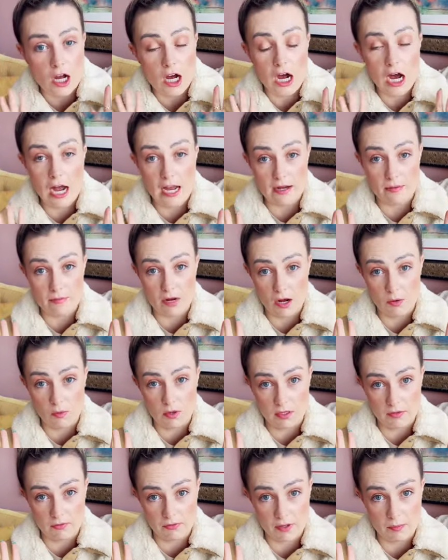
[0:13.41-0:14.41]
I am not one
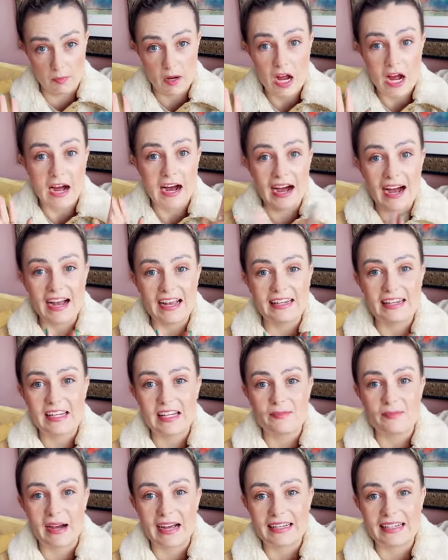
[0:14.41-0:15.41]
of them. I need
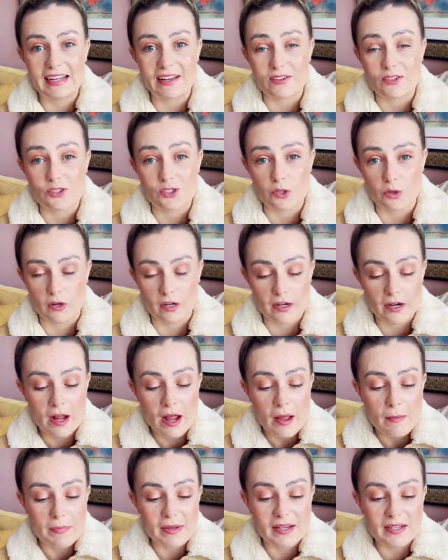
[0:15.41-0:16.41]
my nails short
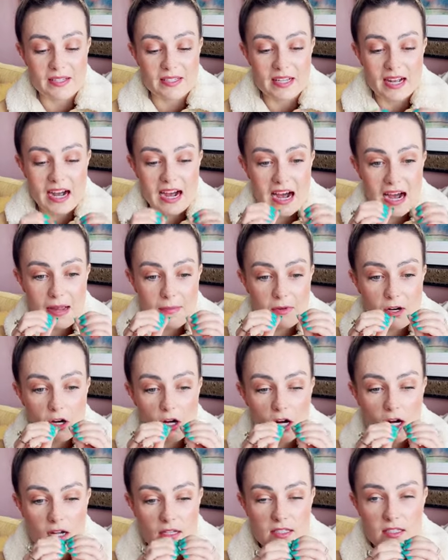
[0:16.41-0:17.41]
because I'm
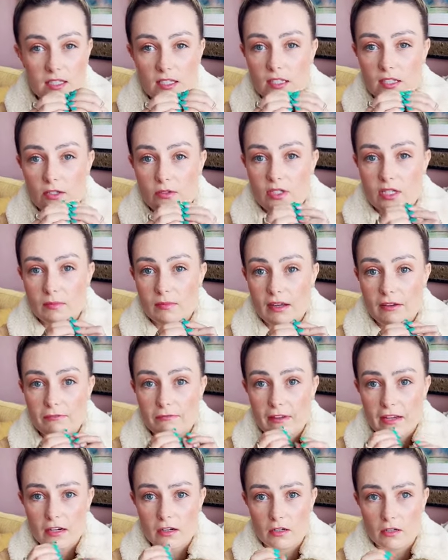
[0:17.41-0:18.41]
constantly using my
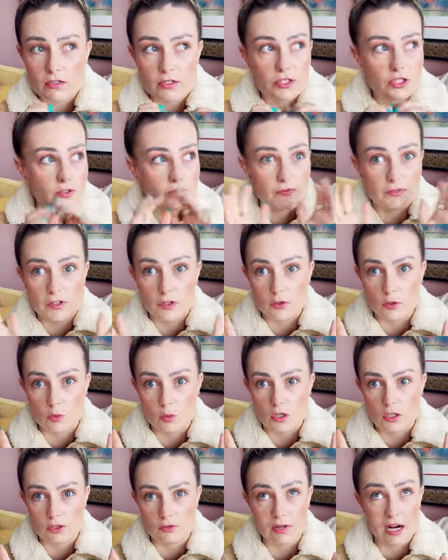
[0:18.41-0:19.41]
fingers to feel the
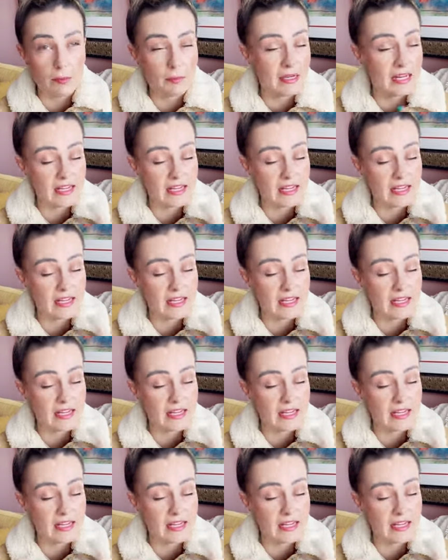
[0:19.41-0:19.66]
world around me.